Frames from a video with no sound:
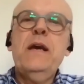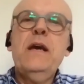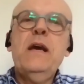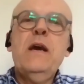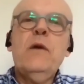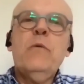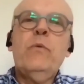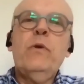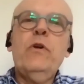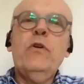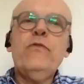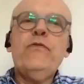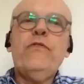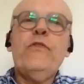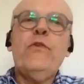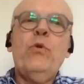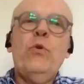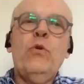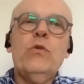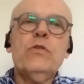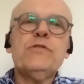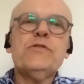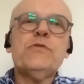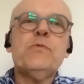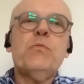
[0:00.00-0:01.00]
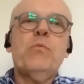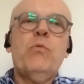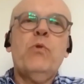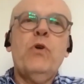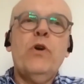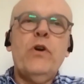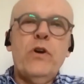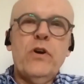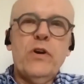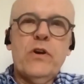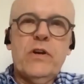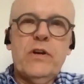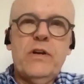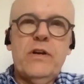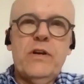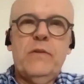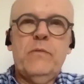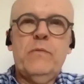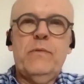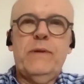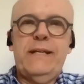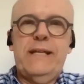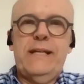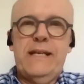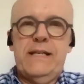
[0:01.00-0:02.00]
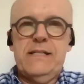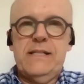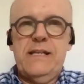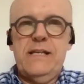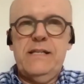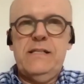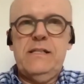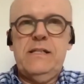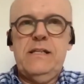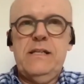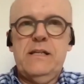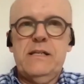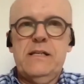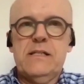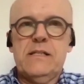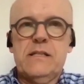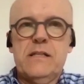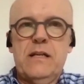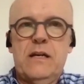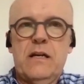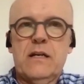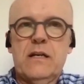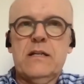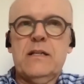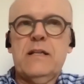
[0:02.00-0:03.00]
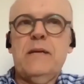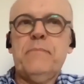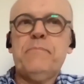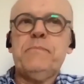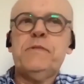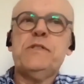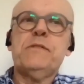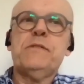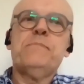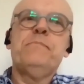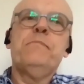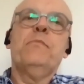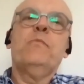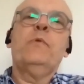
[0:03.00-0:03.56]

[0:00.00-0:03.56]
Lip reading: we of course work with existing startups.